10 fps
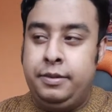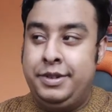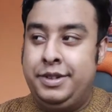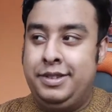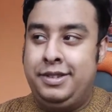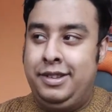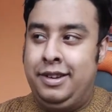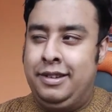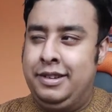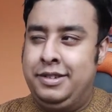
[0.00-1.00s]
which is
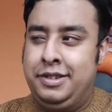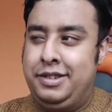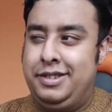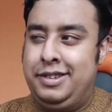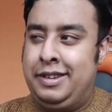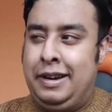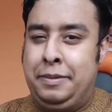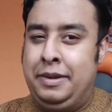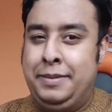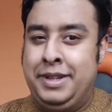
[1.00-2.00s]
literally just a couple of